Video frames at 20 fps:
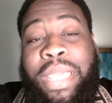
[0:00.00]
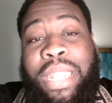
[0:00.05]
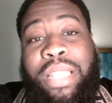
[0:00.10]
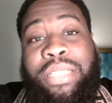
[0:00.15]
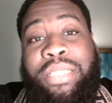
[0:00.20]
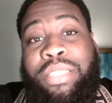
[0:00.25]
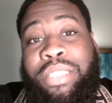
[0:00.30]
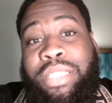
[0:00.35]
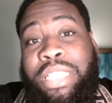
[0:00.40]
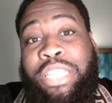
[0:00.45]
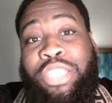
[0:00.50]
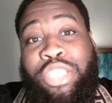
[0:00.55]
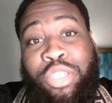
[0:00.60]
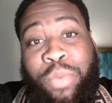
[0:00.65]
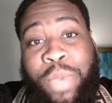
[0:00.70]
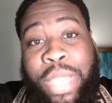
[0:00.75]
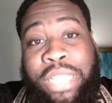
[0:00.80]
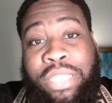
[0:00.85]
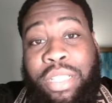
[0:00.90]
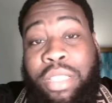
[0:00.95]
in a
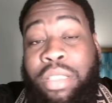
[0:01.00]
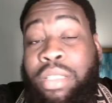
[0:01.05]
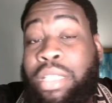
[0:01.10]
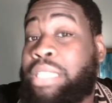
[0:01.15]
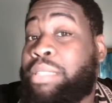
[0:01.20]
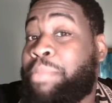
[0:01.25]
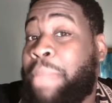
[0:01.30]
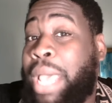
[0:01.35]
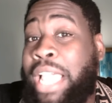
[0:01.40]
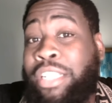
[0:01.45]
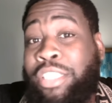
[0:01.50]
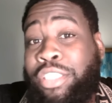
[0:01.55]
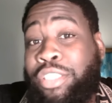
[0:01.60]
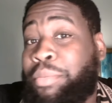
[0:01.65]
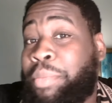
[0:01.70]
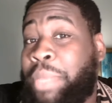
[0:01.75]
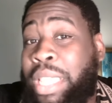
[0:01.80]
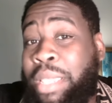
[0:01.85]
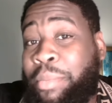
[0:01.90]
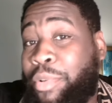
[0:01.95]
situation because, mind you,
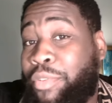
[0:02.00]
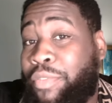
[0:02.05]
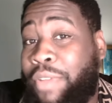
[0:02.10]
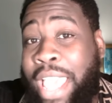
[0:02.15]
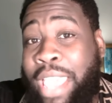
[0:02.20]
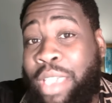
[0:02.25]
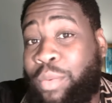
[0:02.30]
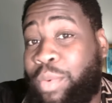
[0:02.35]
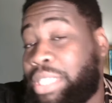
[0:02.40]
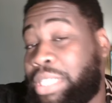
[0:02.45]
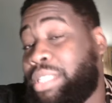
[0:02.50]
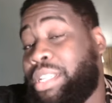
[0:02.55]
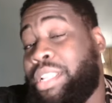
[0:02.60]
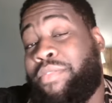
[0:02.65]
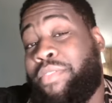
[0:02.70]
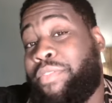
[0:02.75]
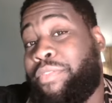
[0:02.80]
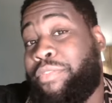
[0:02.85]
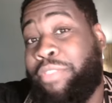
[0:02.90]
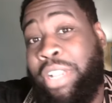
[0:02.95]
me and Mariah wasn't
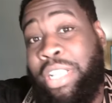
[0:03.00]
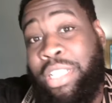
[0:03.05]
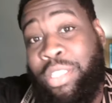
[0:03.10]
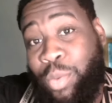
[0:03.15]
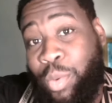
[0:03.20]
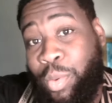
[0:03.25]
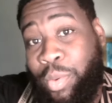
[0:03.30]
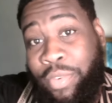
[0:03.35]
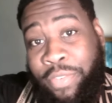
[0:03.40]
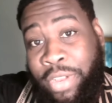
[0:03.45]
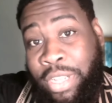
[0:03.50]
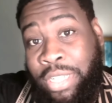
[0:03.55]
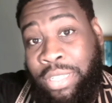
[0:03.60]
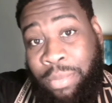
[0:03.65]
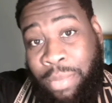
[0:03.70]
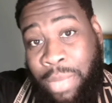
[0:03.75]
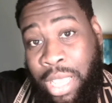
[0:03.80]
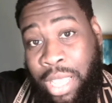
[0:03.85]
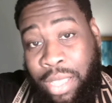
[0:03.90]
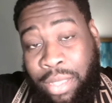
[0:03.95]
even friends when we first
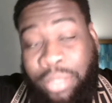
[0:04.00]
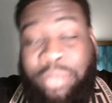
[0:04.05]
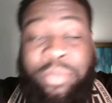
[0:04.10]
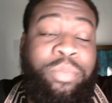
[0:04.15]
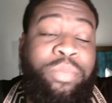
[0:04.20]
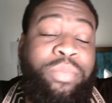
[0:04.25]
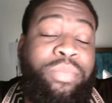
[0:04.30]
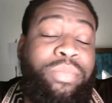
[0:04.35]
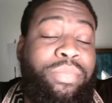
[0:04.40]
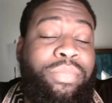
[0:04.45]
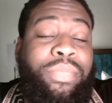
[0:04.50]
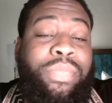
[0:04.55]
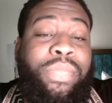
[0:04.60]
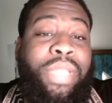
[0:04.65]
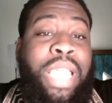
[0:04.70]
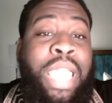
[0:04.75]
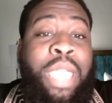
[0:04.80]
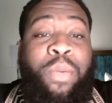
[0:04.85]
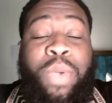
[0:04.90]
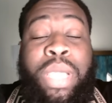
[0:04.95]
met,
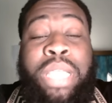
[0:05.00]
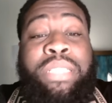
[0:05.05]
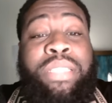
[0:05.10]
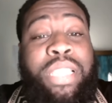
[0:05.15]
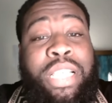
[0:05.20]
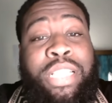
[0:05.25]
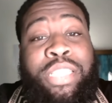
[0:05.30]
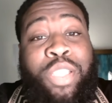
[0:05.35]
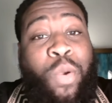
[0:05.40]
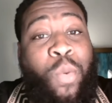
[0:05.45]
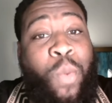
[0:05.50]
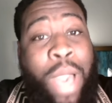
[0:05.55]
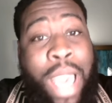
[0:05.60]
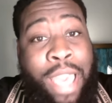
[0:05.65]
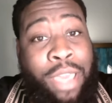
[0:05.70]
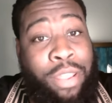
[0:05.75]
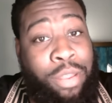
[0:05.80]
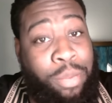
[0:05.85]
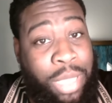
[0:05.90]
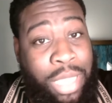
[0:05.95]
and it took us a
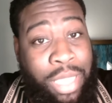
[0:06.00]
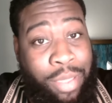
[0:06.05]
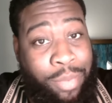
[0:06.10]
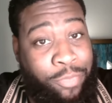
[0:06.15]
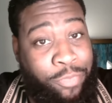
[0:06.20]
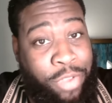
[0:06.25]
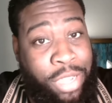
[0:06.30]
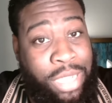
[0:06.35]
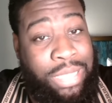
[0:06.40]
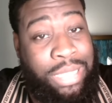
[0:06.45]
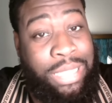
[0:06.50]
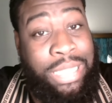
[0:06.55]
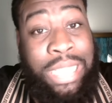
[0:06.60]
while to become friends.